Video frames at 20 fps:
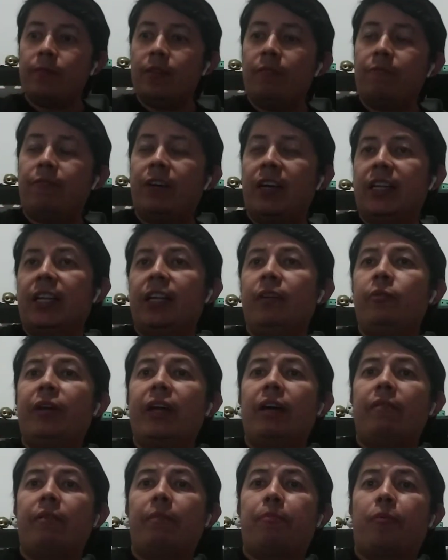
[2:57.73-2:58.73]
finally, we
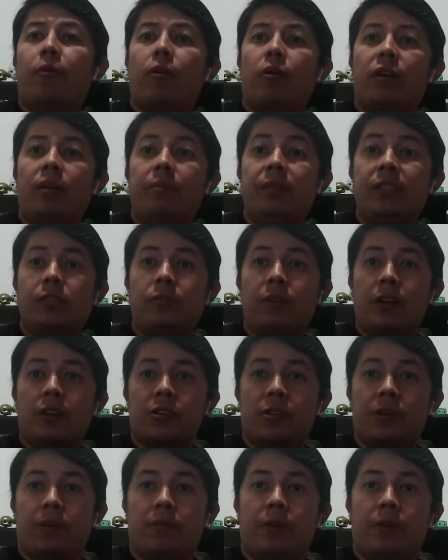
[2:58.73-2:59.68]
have a program instruction,